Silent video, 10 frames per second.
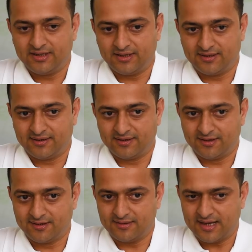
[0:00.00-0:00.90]

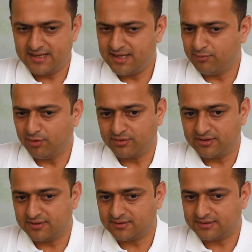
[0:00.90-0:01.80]
Uh, I think
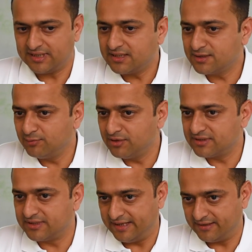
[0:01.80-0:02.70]
about six
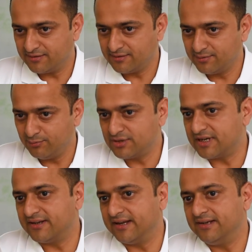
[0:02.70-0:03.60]
months later, we
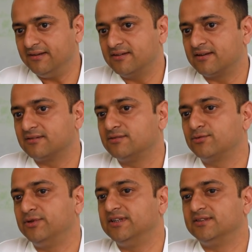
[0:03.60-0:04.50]
started getting
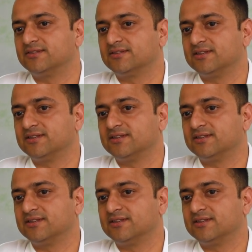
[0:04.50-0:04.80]
international queries.